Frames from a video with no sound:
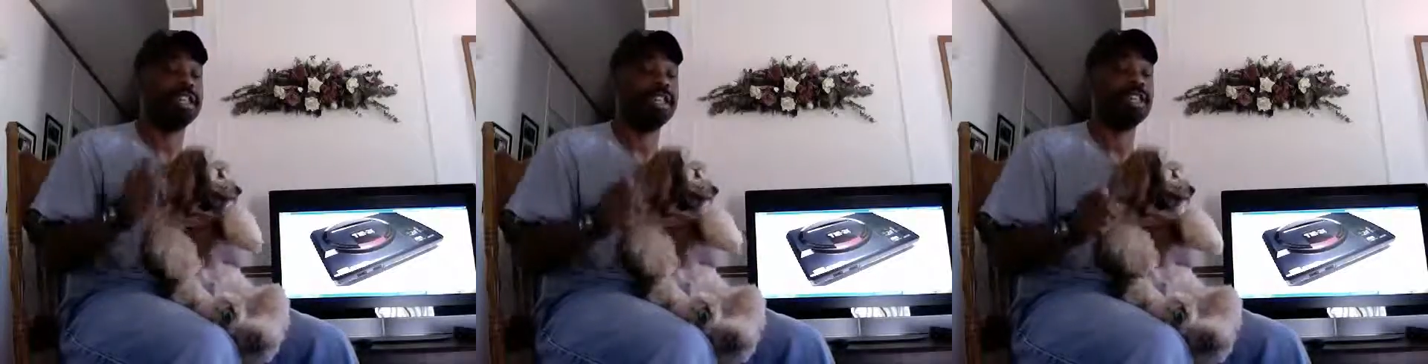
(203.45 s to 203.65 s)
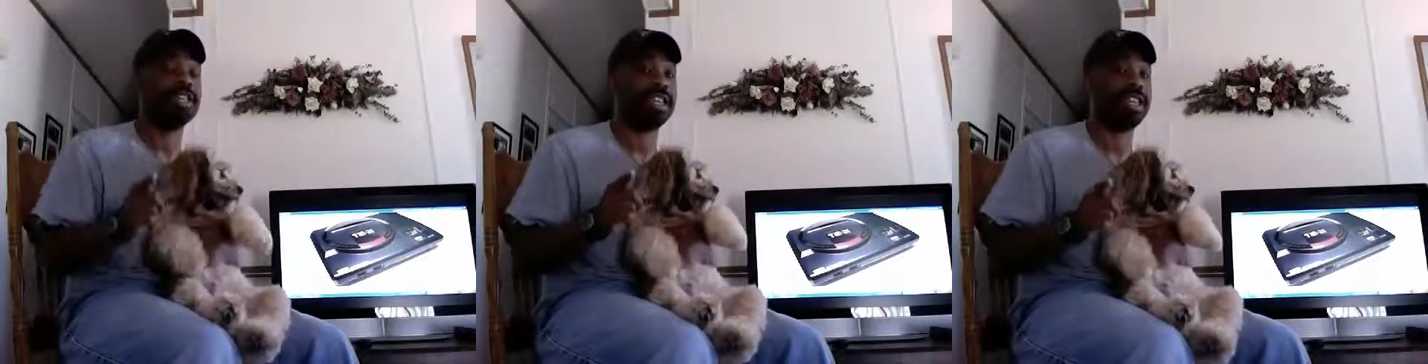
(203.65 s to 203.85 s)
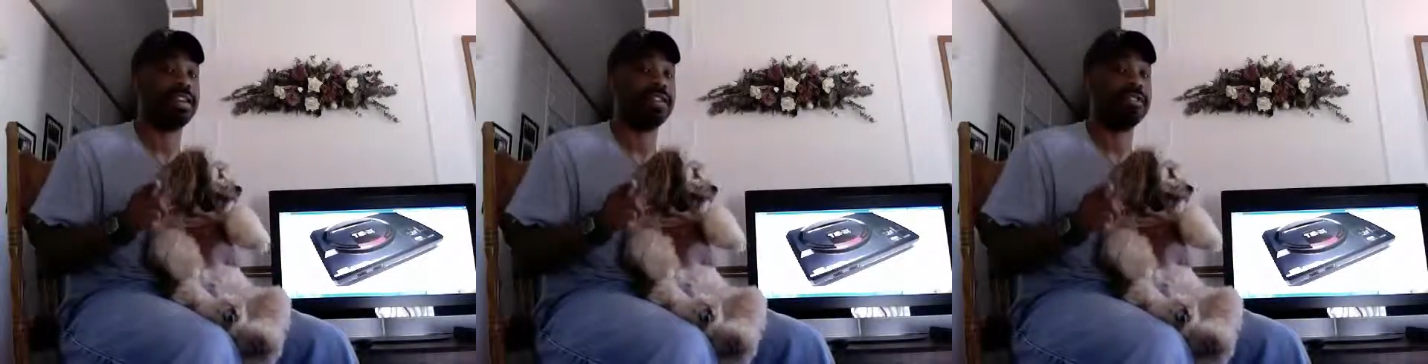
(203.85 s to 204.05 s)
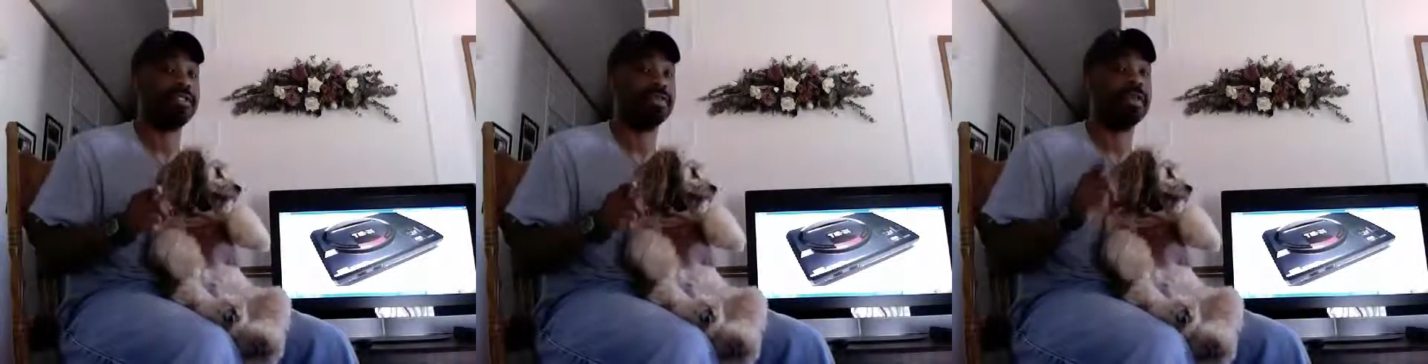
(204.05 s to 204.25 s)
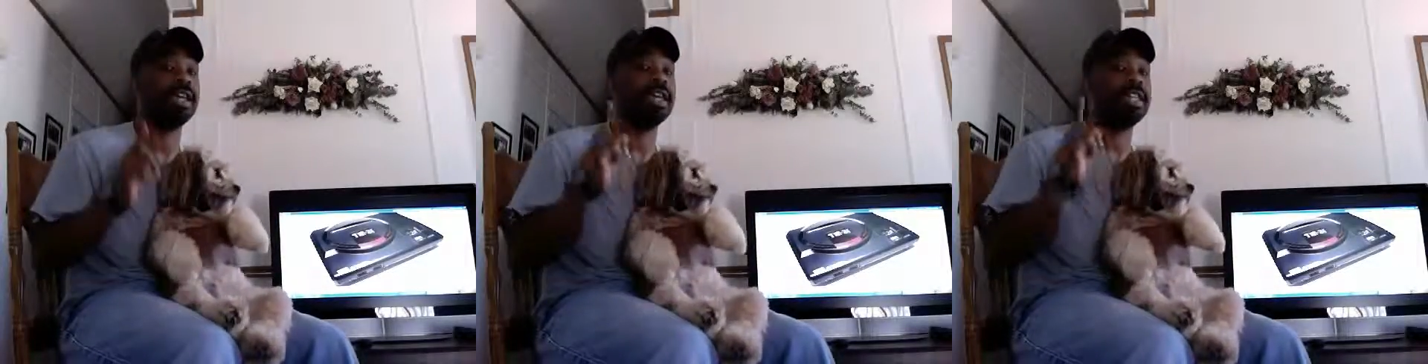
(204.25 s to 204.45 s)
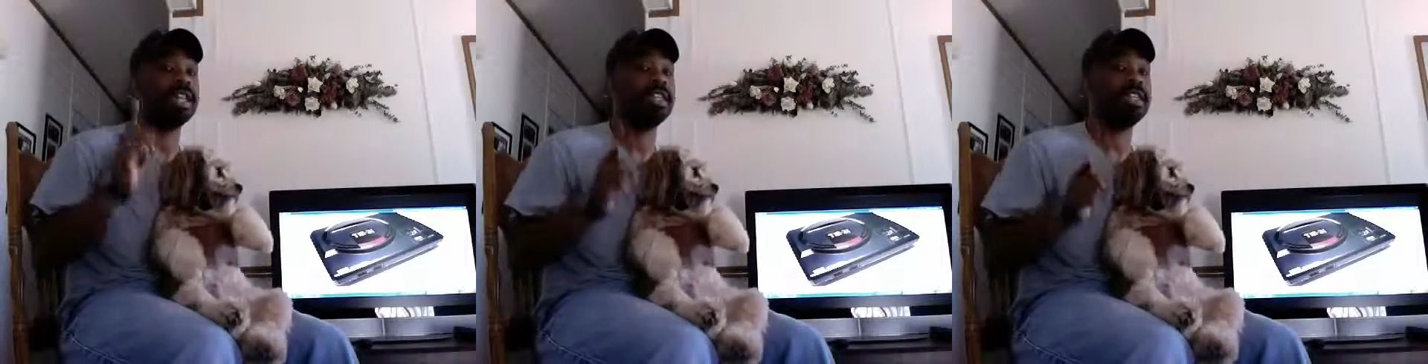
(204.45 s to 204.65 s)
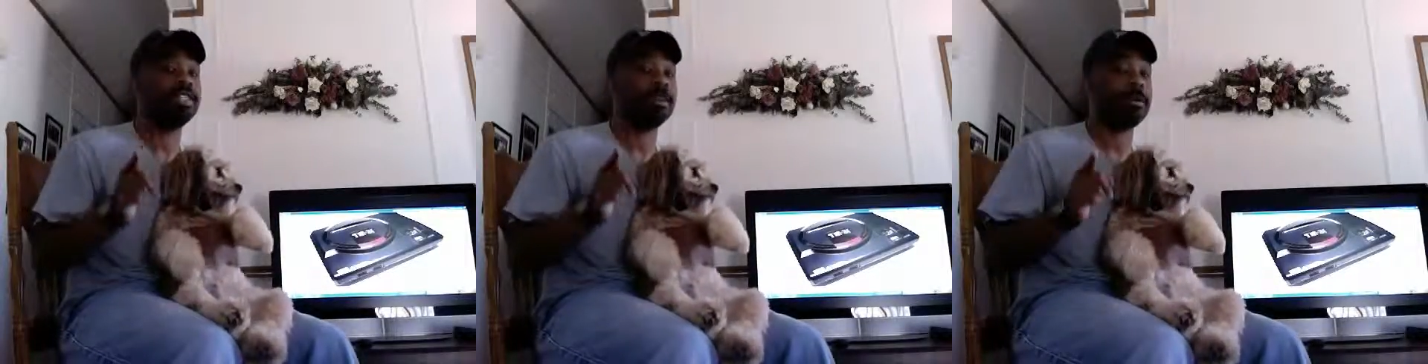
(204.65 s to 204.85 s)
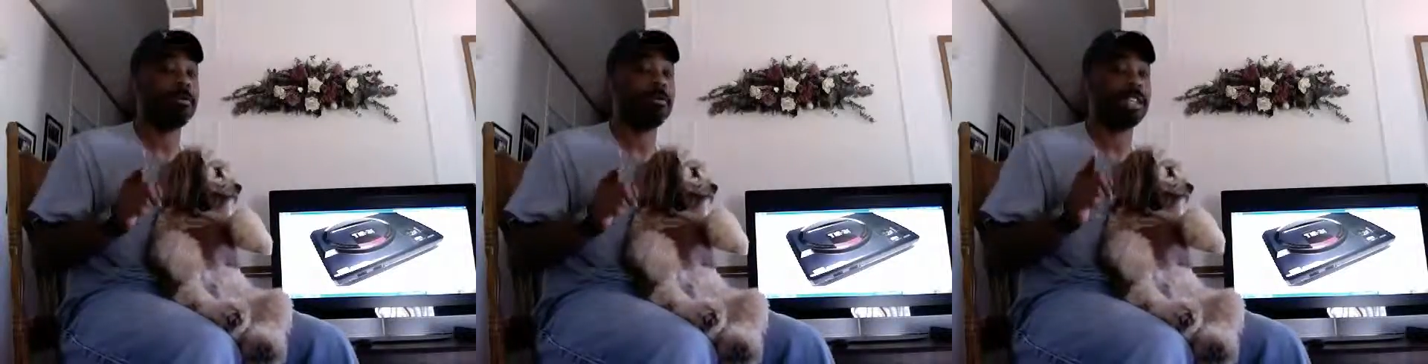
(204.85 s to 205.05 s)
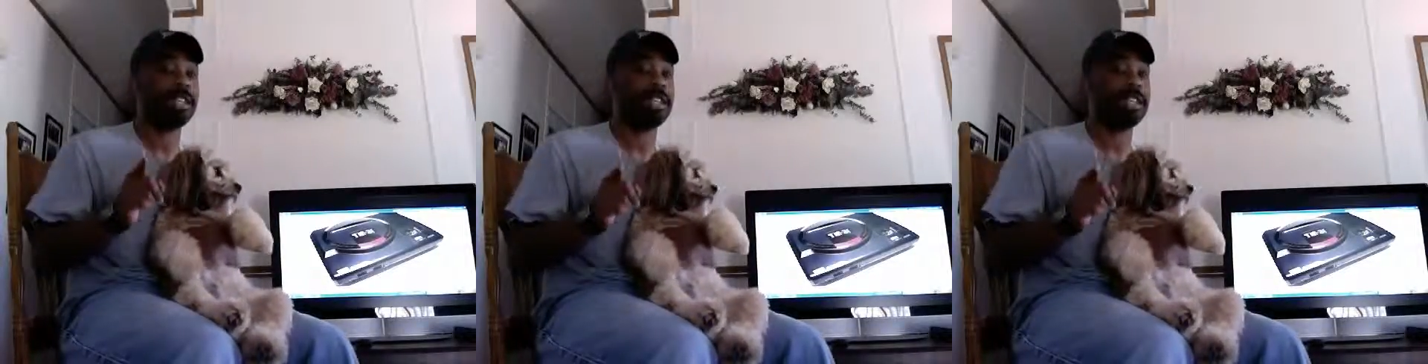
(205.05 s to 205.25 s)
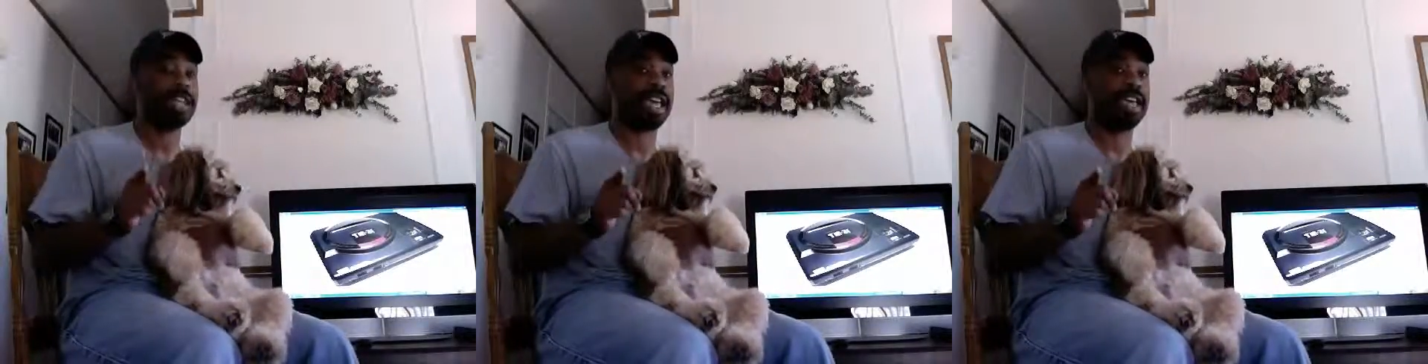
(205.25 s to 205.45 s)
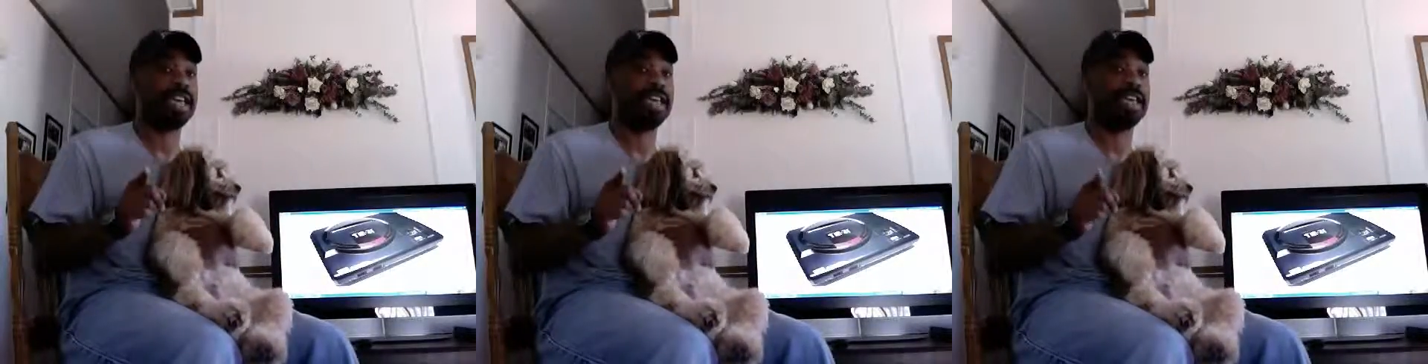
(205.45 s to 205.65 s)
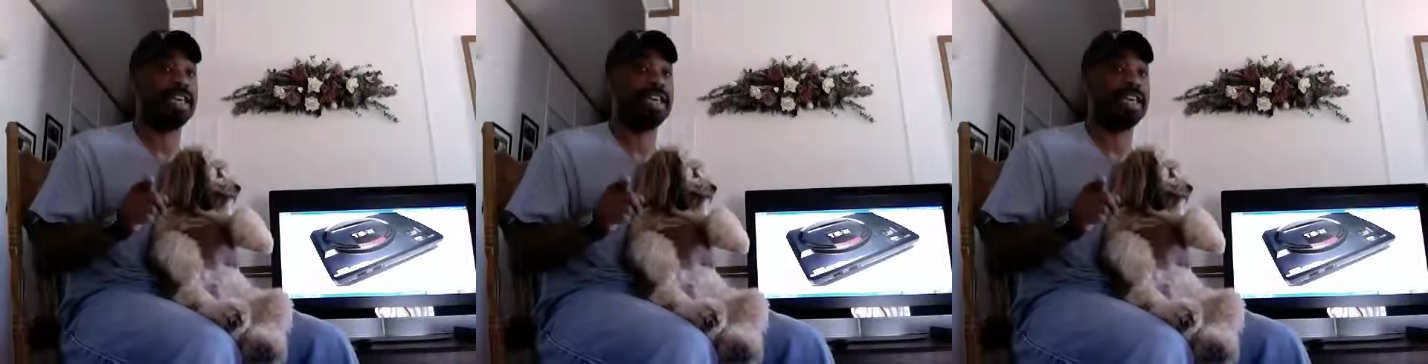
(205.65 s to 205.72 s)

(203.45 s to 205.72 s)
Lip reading: good care of them, they still play today.